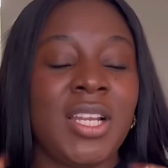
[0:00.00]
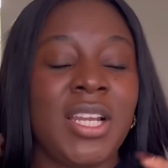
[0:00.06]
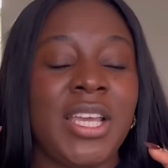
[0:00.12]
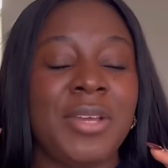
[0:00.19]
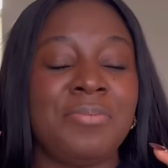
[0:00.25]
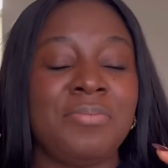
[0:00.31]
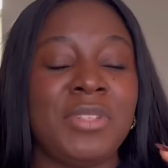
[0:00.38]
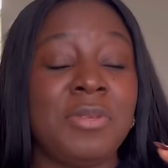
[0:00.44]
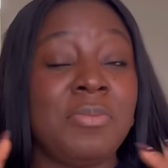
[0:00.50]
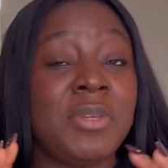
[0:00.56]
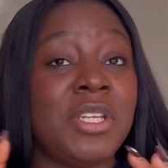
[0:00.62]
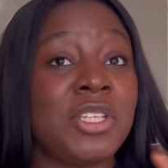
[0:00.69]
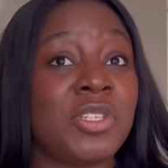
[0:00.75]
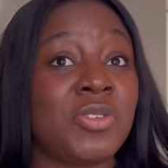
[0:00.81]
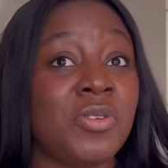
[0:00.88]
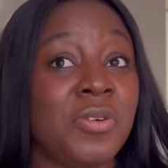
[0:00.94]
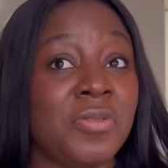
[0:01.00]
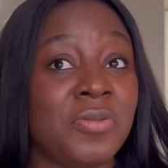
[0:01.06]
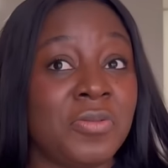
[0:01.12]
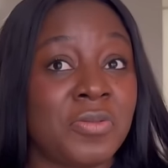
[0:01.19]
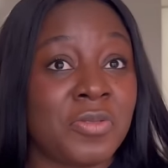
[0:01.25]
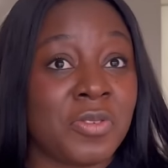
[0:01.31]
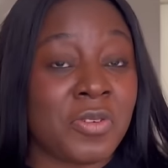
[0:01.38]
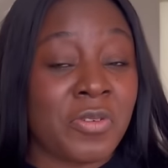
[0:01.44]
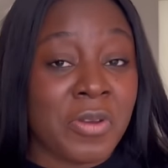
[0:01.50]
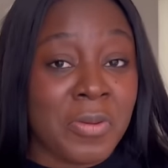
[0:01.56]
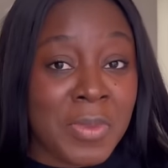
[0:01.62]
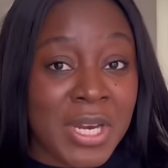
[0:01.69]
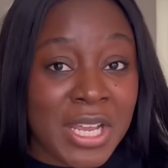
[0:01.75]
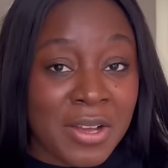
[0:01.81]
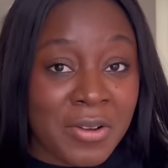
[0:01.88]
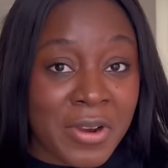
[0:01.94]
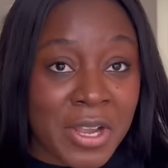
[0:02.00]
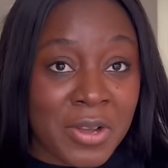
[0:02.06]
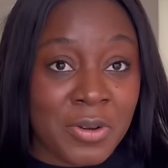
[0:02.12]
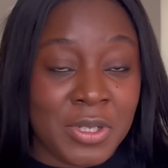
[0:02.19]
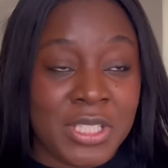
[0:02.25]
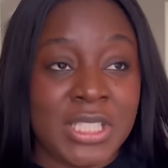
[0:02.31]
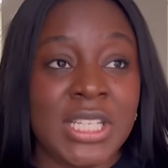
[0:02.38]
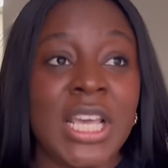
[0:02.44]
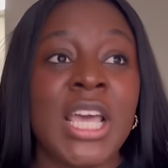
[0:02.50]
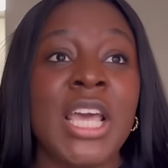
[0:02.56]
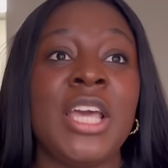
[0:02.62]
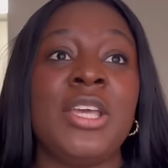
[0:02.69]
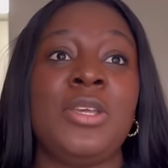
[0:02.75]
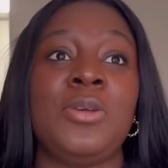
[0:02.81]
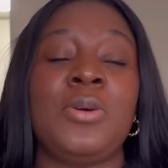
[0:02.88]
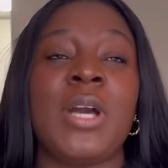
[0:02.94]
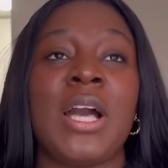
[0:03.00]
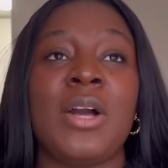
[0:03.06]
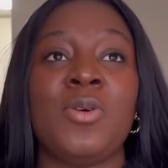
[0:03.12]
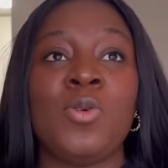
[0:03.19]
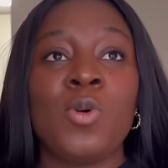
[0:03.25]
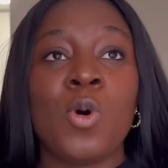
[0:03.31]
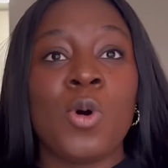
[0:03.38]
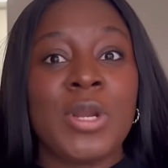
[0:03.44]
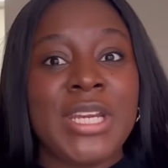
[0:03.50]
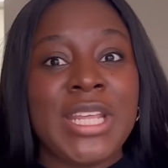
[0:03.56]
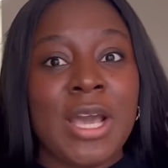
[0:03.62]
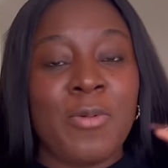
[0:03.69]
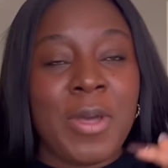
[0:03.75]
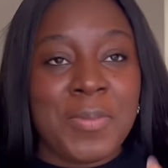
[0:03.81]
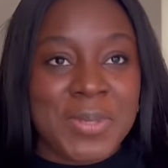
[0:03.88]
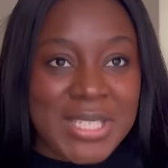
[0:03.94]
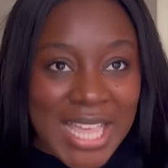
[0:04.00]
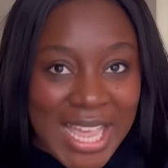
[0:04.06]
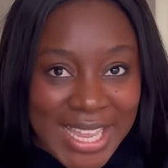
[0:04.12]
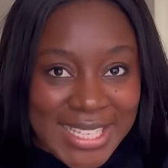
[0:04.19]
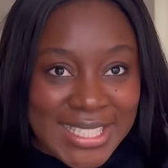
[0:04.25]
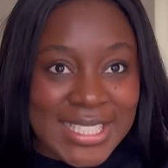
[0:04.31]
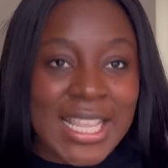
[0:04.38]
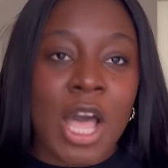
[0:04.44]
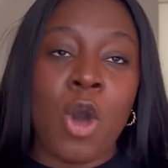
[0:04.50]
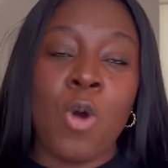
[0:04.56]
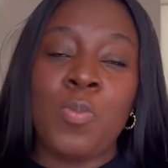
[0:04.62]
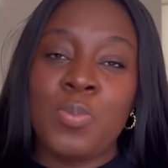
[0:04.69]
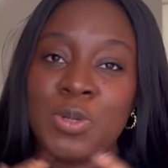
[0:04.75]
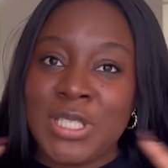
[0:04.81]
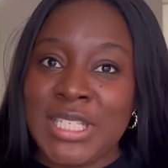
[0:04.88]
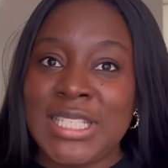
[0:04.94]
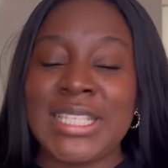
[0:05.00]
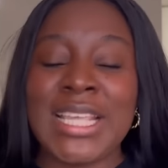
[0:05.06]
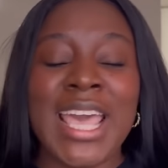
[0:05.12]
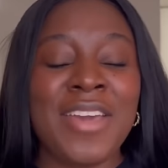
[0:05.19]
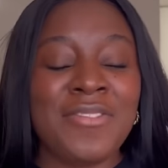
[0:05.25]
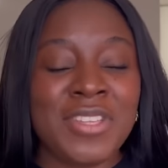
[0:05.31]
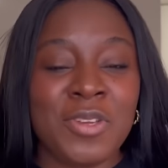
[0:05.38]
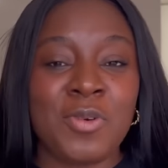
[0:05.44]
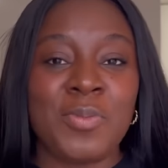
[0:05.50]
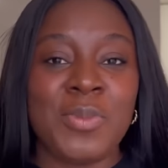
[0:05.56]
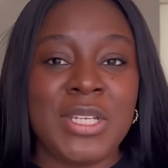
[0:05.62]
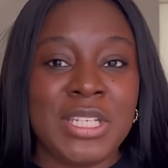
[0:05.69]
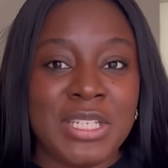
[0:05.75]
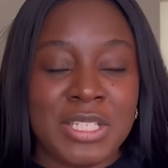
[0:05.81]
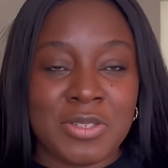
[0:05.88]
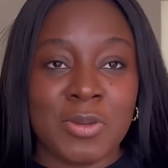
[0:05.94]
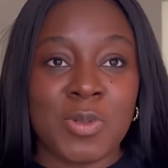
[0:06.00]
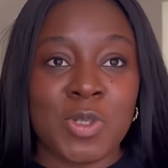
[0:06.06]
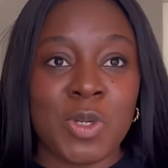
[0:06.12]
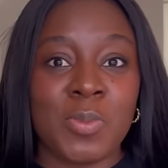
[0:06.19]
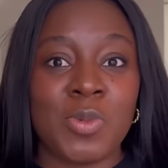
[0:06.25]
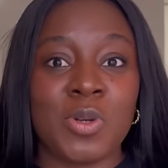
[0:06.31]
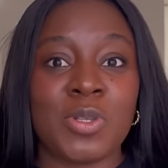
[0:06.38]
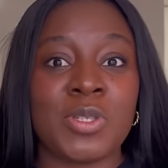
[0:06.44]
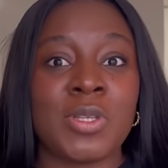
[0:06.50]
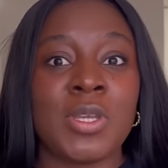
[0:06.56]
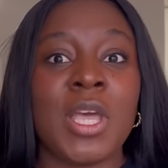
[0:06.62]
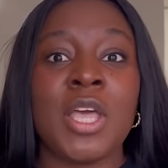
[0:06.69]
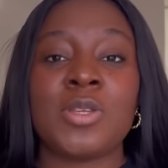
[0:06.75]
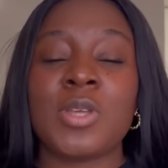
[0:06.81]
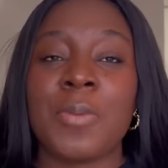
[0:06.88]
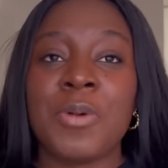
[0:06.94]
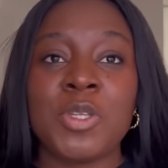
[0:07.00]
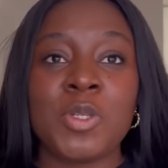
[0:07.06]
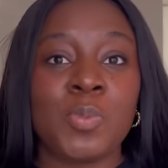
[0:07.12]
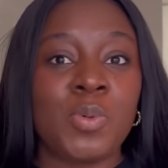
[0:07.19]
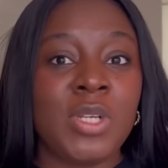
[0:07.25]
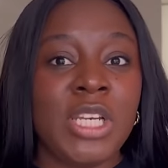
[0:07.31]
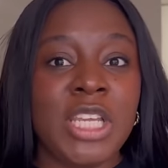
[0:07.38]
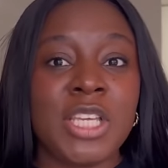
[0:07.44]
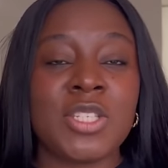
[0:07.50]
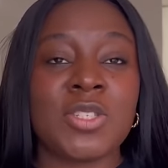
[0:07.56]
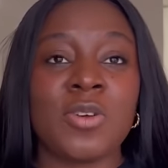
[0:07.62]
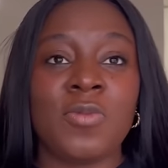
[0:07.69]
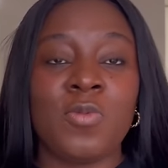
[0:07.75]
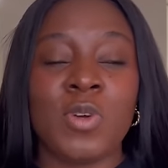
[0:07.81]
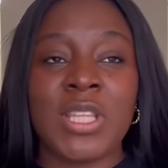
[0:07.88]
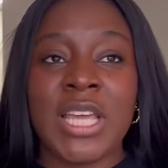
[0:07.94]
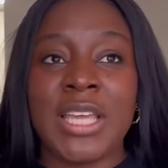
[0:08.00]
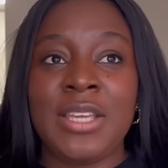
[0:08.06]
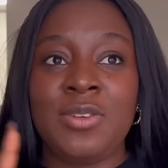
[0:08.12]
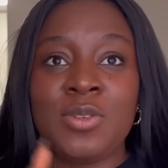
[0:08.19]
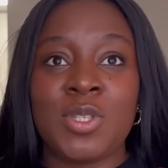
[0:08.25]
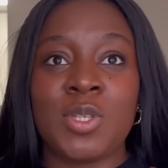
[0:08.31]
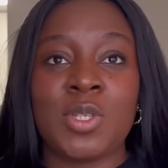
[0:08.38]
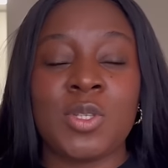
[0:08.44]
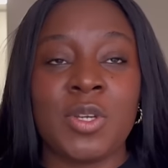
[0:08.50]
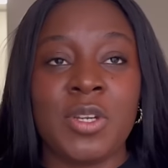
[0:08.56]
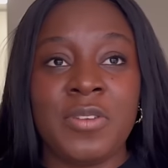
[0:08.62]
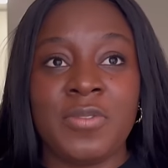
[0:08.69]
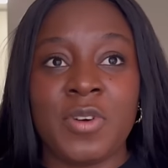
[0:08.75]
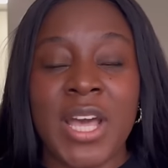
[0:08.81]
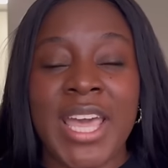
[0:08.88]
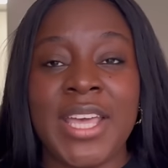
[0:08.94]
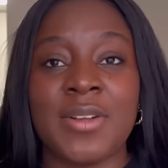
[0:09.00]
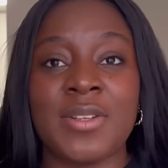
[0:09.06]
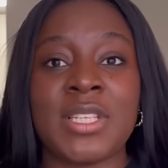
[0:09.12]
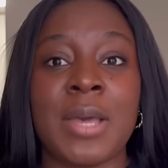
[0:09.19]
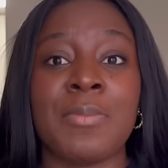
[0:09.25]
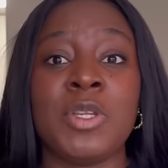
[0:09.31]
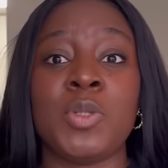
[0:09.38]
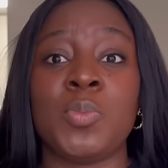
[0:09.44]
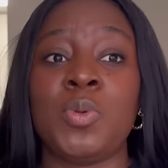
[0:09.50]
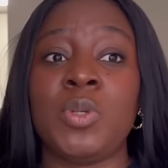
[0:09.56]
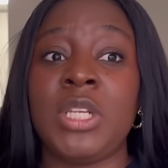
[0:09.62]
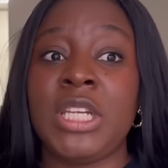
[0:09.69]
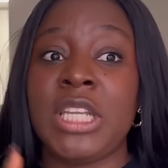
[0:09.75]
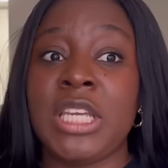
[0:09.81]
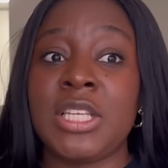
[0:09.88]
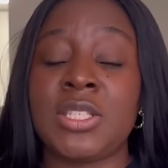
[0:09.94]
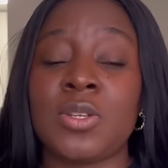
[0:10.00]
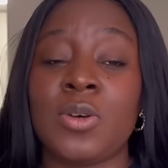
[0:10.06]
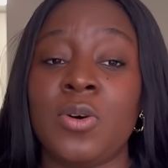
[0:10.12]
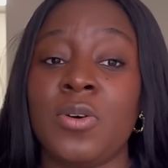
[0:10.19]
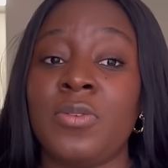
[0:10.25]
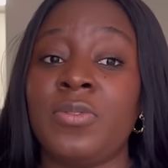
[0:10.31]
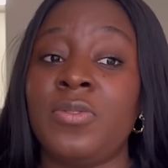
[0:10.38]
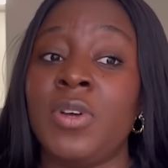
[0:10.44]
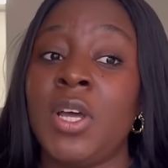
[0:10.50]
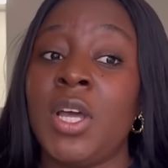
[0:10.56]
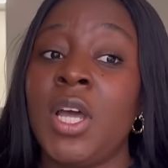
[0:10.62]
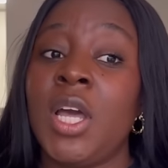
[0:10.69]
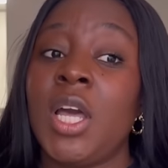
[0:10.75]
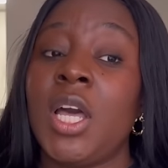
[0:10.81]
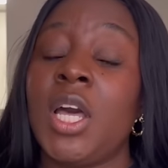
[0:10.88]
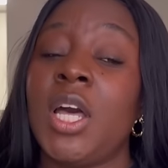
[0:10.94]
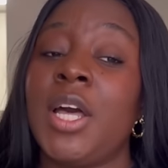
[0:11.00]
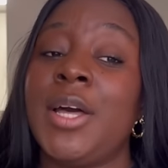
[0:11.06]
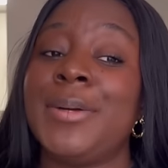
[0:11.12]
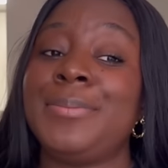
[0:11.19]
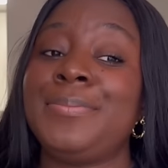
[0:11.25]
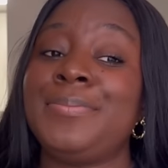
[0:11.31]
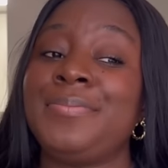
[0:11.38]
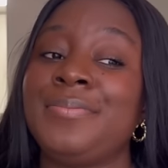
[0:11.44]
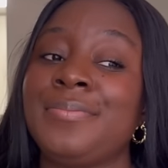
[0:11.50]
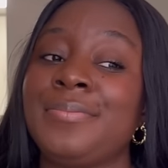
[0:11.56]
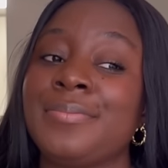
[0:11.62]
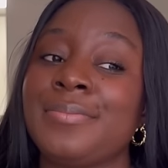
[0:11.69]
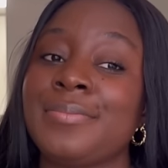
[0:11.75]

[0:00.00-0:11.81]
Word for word: um, the Ministry of Criminal Records. You can go on their website. I'll put it. Everything will be in the description box. So I'm going to put links of what I used to study for IELTS. I'm going to put links of um,